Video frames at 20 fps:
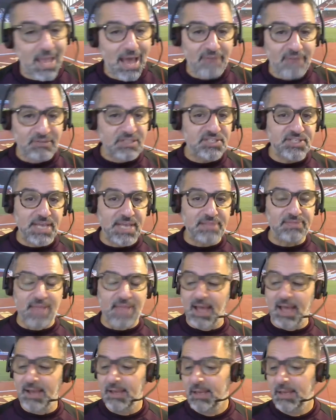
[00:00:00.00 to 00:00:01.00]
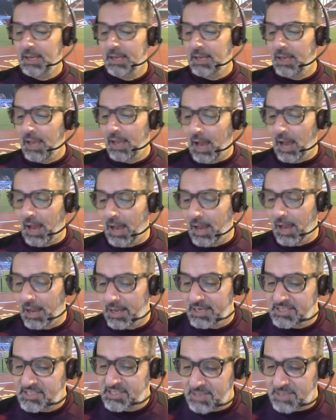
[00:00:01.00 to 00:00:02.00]
Having said that,
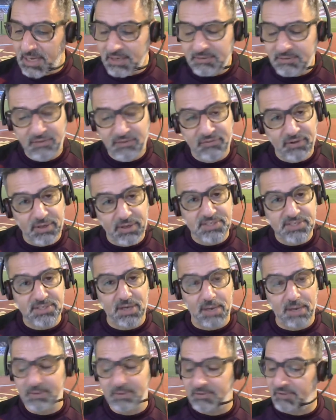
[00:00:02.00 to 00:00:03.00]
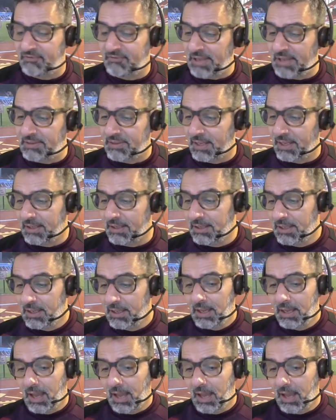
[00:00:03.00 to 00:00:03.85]
his safety first type of defending